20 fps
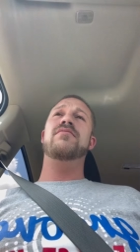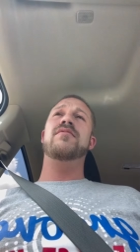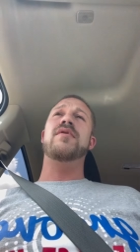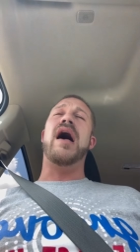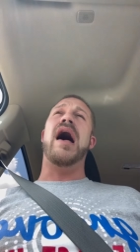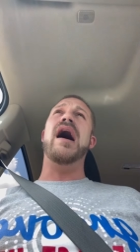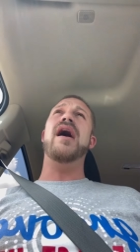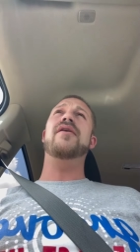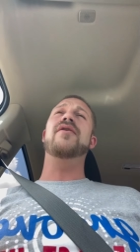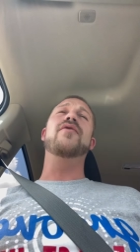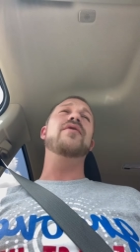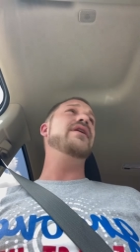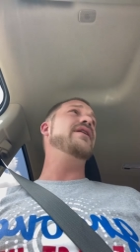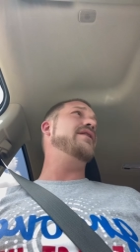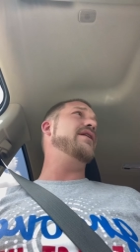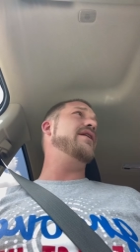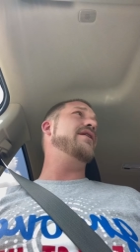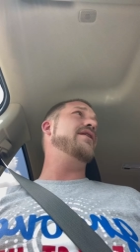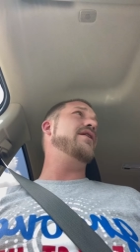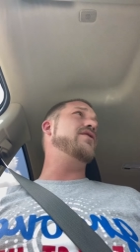I'll go eat
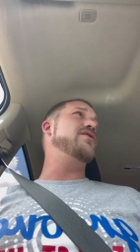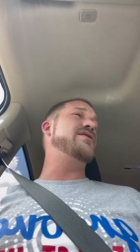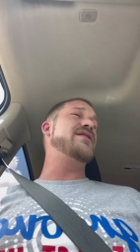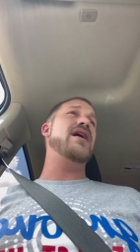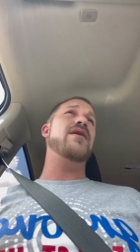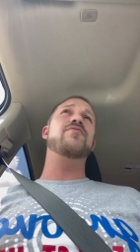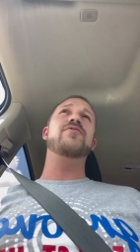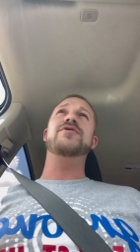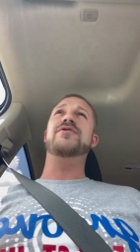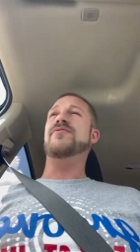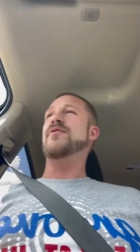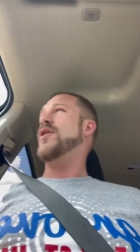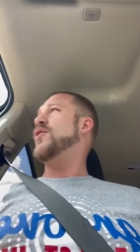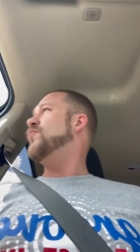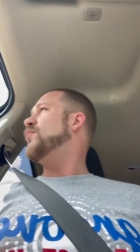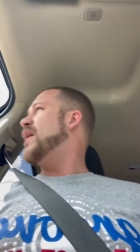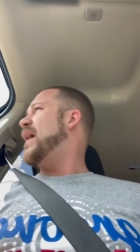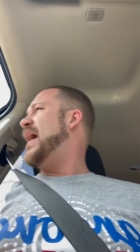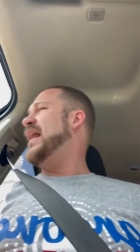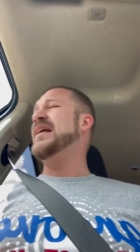there another time when you
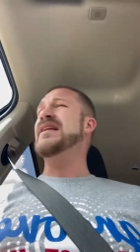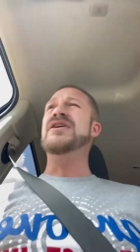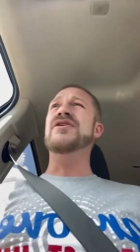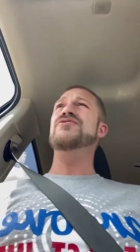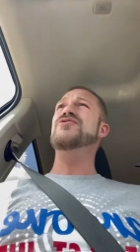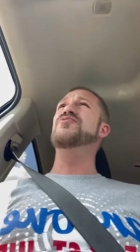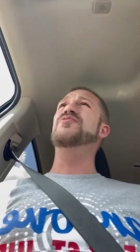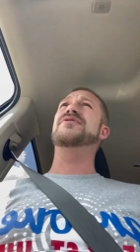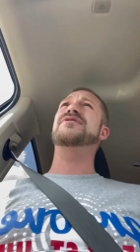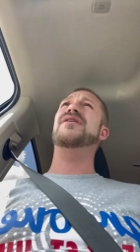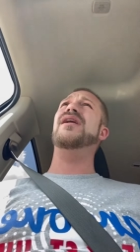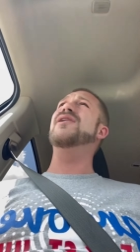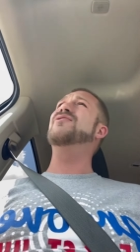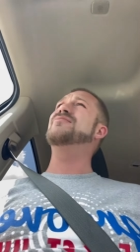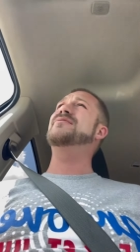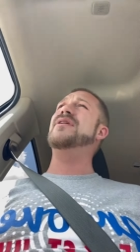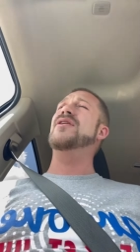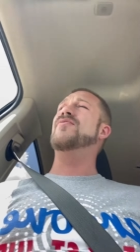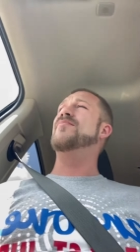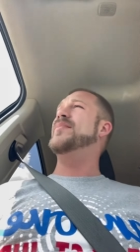open. I didn't know you was
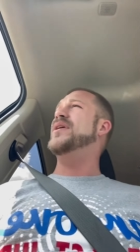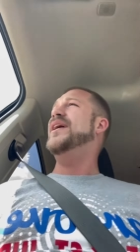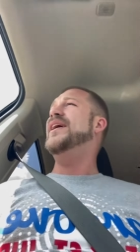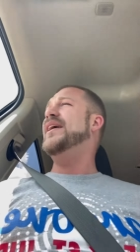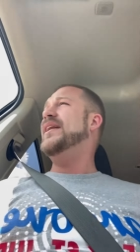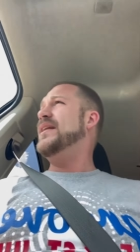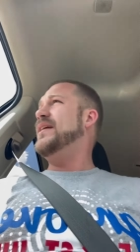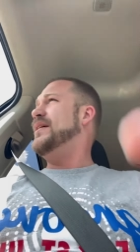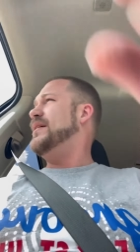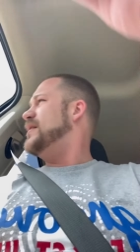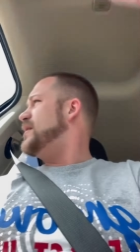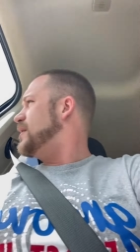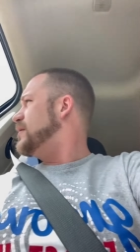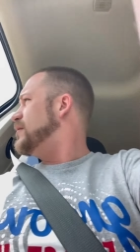closed on Mondays.